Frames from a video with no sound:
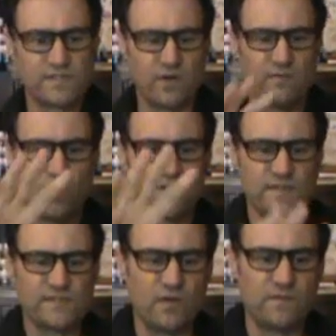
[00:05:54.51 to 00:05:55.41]
So I've ordered
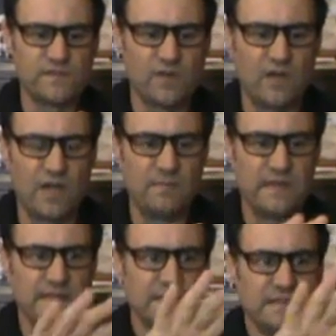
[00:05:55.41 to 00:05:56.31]
the
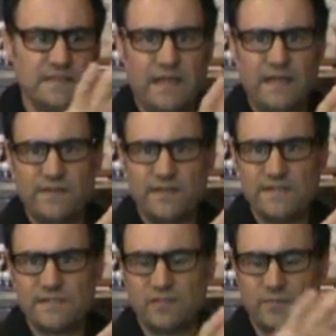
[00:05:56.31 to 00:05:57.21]
Sulfazyme and
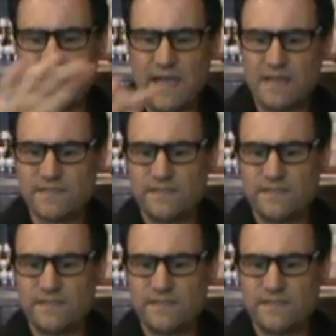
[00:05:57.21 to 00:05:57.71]
these little bags.